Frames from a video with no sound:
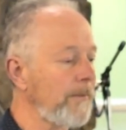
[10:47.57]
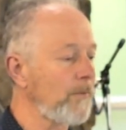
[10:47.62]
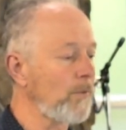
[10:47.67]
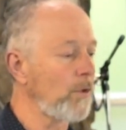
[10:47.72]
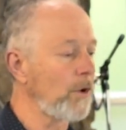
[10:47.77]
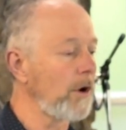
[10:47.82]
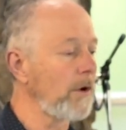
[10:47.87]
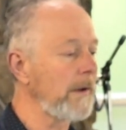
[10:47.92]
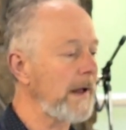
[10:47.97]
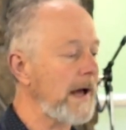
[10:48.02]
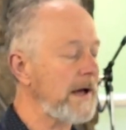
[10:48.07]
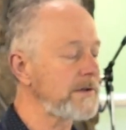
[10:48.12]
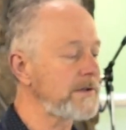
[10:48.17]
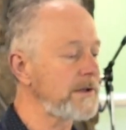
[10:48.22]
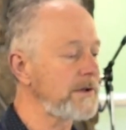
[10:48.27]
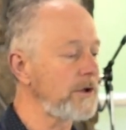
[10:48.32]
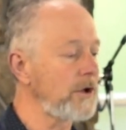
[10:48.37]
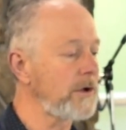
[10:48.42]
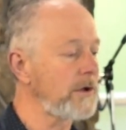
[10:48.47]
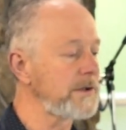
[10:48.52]
Well,
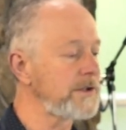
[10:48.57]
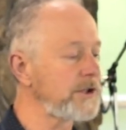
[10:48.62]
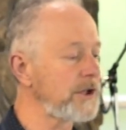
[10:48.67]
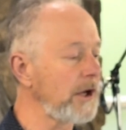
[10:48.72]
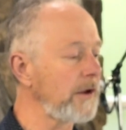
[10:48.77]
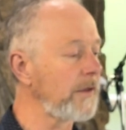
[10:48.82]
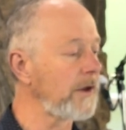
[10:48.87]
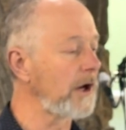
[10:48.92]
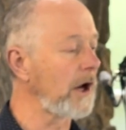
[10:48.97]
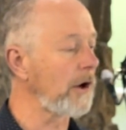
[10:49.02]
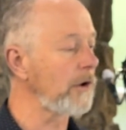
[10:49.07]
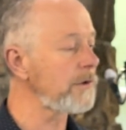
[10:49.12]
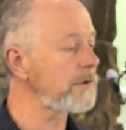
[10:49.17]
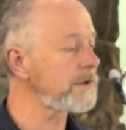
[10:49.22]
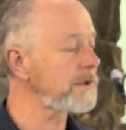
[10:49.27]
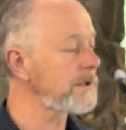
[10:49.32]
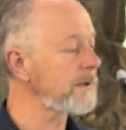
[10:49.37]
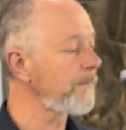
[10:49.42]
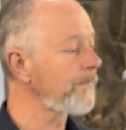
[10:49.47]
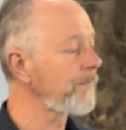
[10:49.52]
as you can see in the
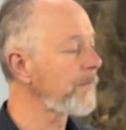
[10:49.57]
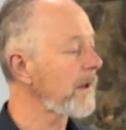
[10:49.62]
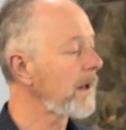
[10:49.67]
notes,